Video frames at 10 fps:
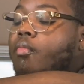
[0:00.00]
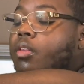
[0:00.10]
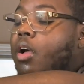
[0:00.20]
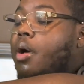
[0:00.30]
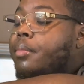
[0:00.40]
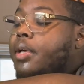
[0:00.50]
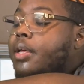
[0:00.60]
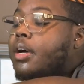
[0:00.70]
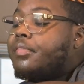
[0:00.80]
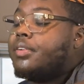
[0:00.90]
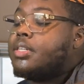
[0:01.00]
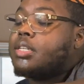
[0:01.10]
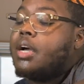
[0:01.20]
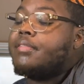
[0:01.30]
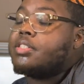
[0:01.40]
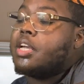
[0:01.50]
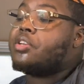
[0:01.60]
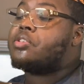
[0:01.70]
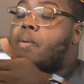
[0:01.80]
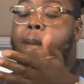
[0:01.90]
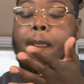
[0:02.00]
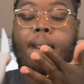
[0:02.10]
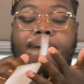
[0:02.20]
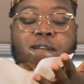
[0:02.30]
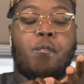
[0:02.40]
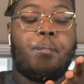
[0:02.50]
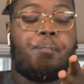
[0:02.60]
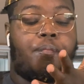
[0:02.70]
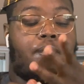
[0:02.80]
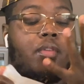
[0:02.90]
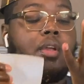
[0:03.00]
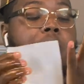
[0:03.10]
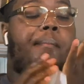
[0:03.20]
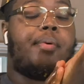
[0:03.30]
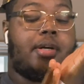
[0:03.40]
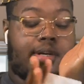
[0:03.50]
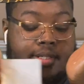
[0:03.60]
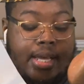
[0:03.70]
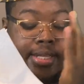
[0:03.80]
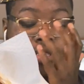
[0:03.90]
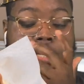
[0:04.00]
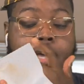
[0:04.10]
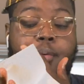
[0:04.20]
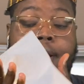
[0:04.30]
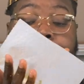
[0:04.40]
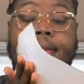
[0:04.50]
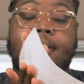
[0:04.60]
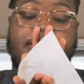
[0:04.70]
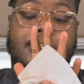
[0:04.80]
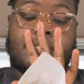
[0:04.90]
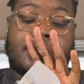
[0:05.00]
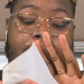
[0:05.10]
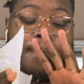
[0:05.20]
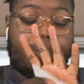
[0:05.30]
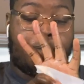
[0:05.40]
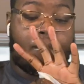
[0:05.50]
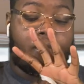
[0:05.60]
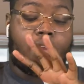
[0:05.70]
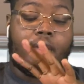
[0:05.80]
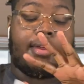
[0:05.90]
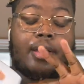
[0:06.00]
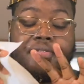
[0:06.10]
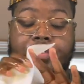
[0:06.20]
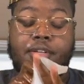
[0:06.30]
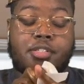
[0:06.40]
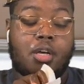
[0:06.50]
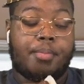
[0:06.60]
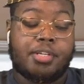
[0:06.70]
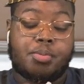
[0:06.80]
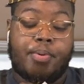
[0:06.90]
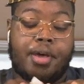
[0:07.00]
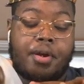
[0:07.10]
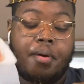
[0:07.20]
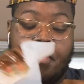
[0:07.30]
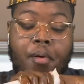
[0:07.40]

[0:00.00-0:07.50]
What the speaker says: I'm gonna get off of this conversation because I said what I needed to say and I feel so much better.